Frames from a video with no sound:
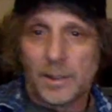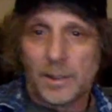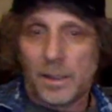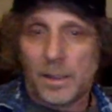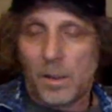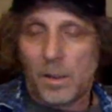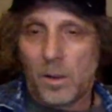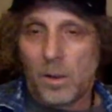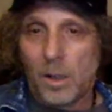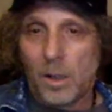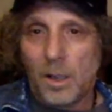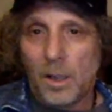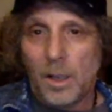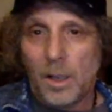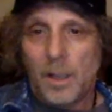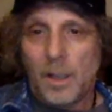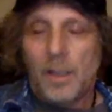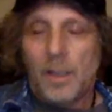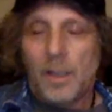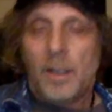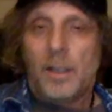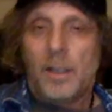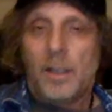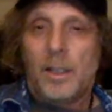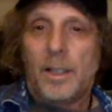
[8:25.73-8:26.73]
So
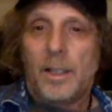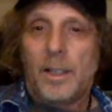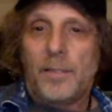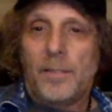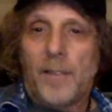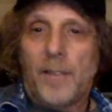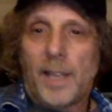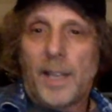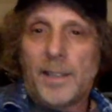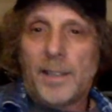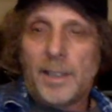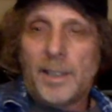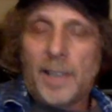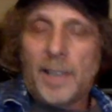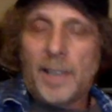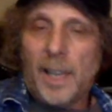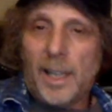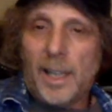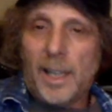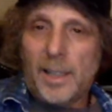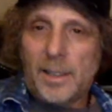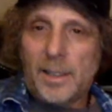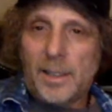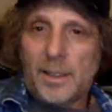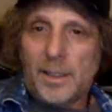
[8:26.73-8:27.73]
if that's the
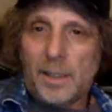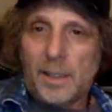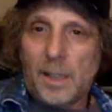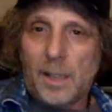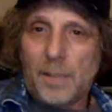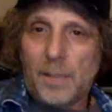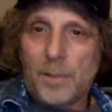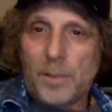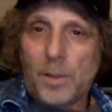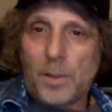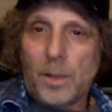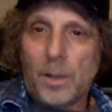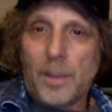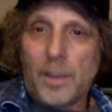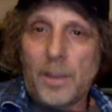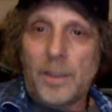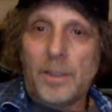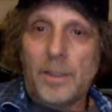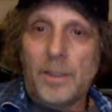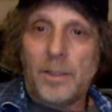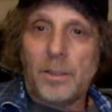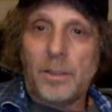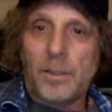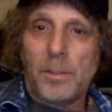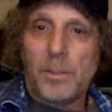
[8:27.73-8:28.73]
case, I'm trying to
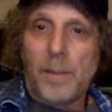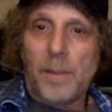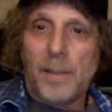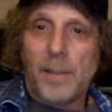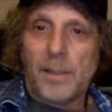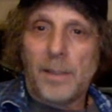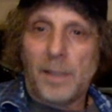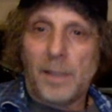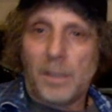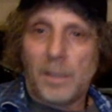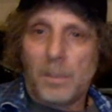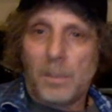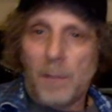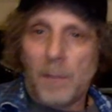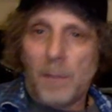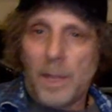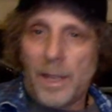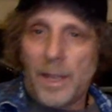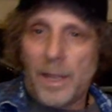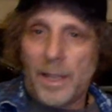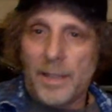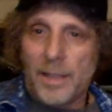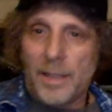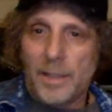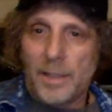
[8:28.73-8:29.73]
do the best on my
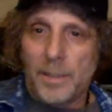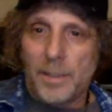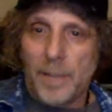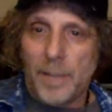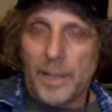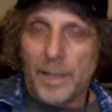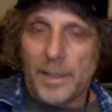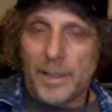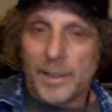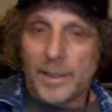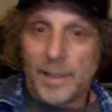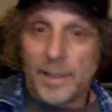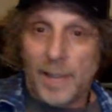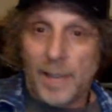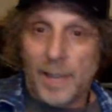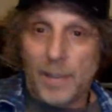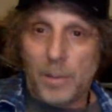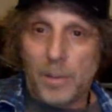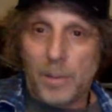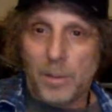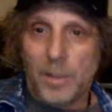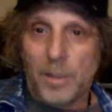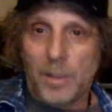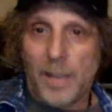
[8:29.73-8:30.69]
end to make it stable.